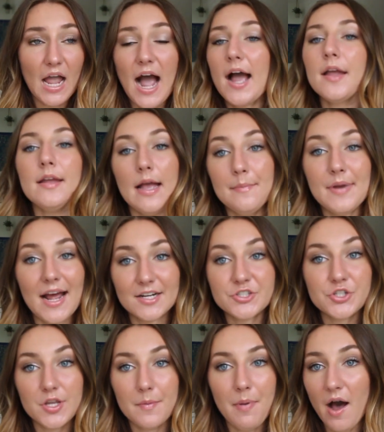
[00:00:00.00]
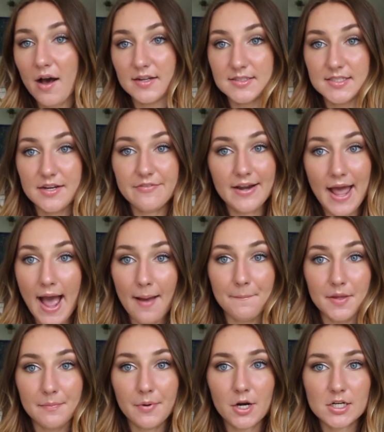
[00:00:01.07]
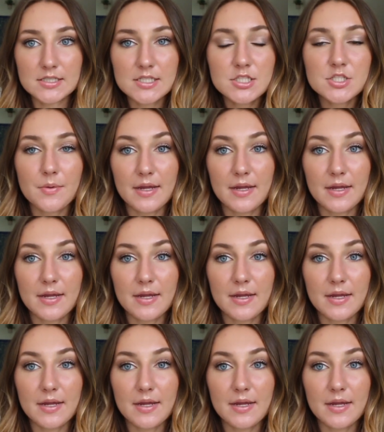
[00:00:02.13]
I am naturally a positive and happy person,